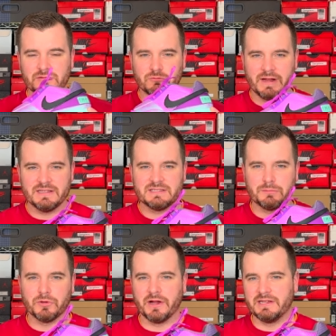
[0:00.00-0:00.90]
raise the
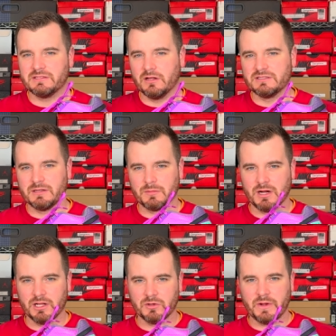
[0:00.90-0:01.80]
price on some
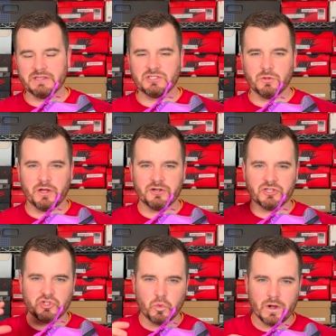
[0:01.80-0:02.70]
colorways to
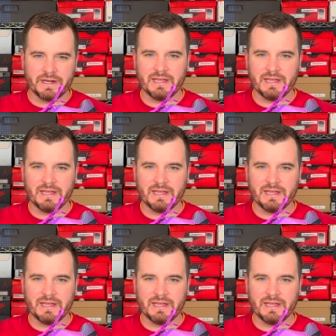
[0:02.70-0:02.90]
120